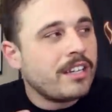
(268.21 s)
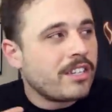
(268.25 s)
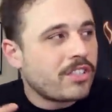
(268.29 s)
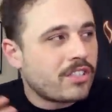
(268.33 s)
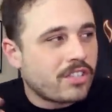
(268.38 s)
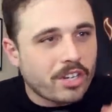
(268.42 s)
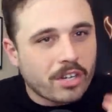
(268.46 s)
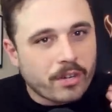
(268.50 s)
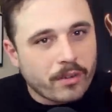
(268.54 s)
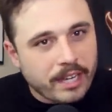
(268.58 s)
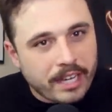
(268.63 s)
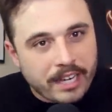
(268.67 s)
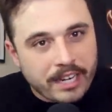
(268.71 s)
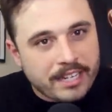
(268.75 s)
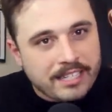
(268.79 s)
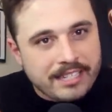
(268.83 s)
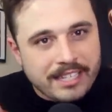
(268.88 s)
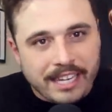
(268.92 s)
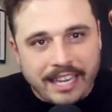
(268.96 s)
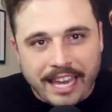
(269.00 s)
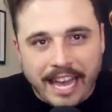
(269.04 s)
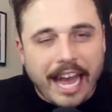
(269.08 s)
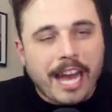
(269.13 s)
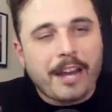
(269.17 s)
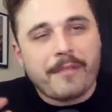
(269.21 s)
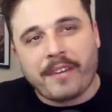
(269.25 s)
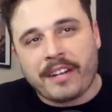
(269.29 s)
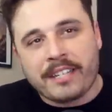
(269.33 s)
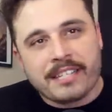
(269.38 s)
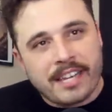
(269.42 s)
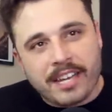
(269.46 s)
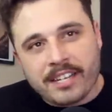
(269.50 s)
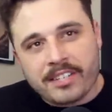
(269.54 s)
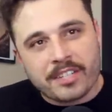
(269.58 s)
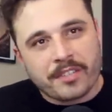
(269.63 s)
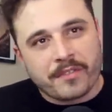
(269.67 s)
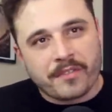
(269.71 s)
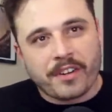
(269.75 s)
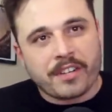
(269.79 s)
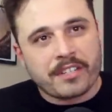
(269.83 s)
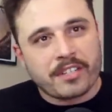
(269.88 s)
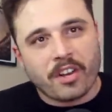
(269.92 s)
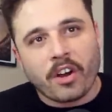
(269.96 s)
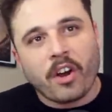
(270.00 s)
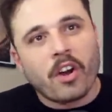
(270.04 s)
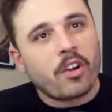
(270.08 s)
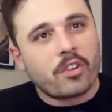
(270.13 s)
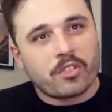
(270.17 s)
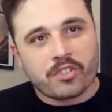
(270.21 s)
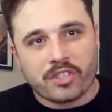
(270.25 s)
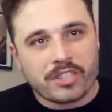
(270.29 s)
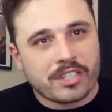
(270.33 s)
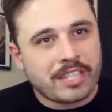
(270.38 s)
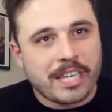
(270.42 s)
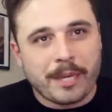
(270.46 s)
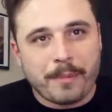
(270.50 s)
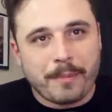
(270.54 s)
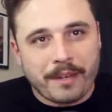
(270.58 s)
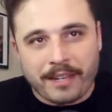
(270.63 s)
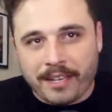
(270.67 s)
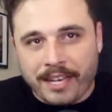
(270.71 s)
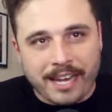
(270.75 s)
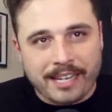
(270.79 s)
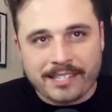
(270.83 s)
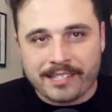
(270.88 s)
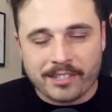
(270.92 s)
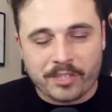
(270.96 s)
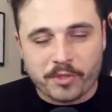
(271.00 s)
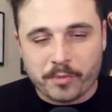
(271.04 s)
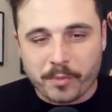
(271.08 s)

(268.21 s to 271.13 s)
So it is like advantageous for us to all just keep in casting